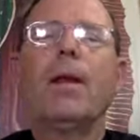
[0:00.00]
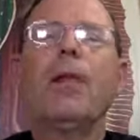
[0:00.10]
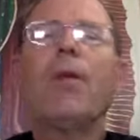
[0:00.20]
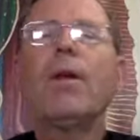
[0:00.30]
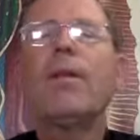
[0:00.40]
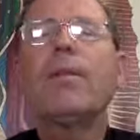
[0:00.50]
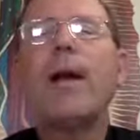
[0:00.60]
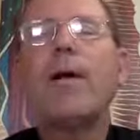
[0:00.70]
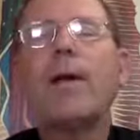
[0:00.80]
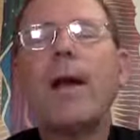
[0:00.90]
Now, one of the
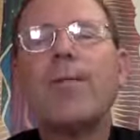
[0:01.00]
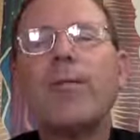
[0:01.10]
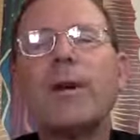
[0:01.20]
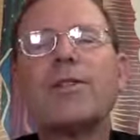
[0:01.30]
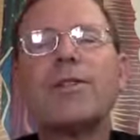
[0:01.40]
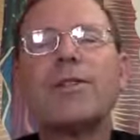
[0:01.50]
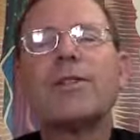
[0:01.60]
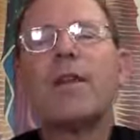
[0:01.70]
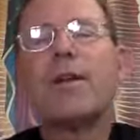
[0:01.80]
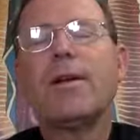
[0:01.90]
Marian
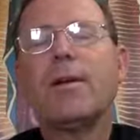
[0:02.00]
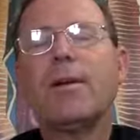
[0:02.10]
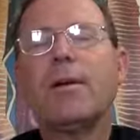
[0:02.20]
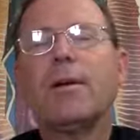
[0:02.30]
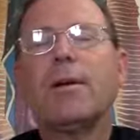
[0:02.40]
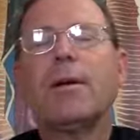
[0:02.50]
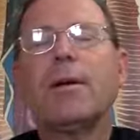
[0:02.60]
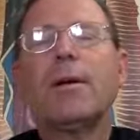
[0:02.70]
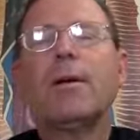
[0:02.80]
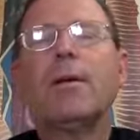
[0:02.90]
apparitions that
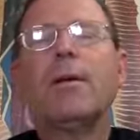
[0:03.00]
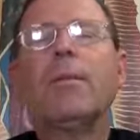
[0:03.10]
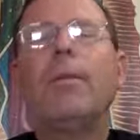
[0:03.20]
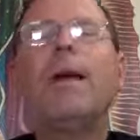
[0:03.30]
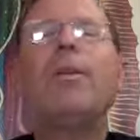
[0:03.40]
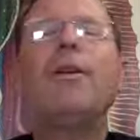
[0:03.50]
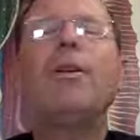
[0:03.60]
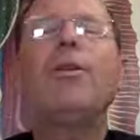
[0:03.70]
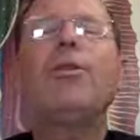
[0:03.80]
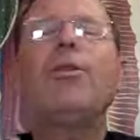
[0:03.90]
maybe you
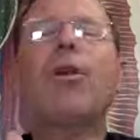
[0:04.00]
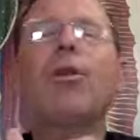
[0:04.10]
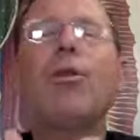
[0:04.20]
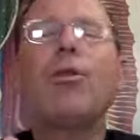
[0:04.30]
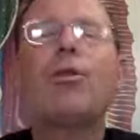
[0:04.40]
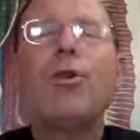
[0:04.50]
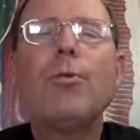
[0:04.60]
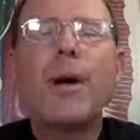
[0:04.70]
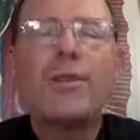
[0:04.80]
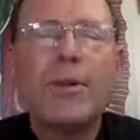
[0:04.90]
don't, you don't know too
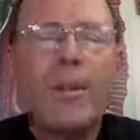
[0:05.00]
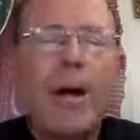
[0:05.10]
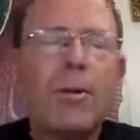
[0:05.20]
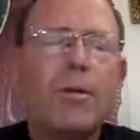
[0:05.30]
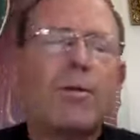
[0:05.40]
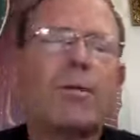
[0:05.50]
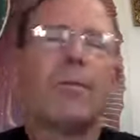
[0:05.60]
much about,